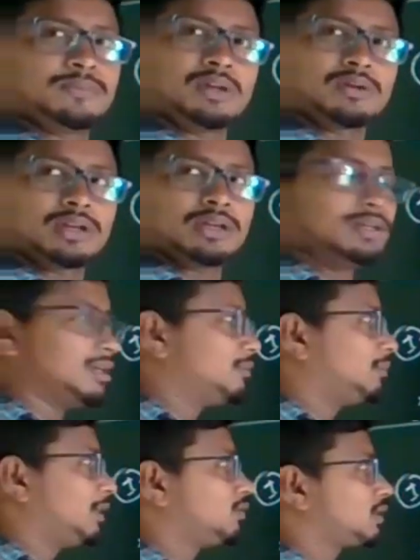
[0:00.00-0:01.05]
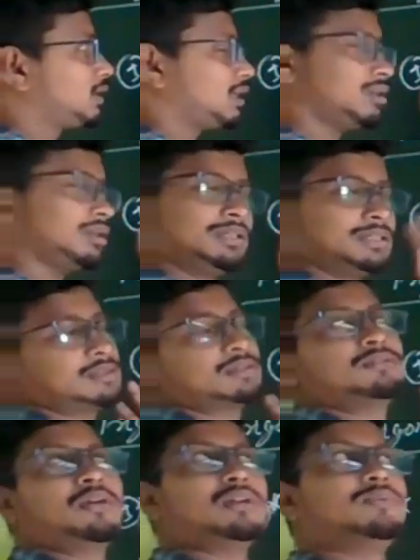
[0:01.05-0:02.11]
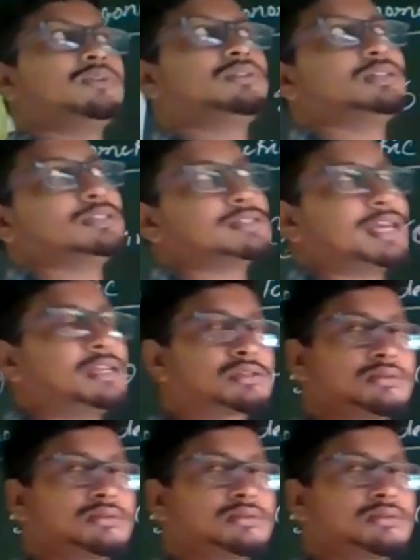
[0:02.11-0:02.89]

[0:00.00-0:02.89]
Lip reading: Okay, by looking at, yes, all of you know that the sine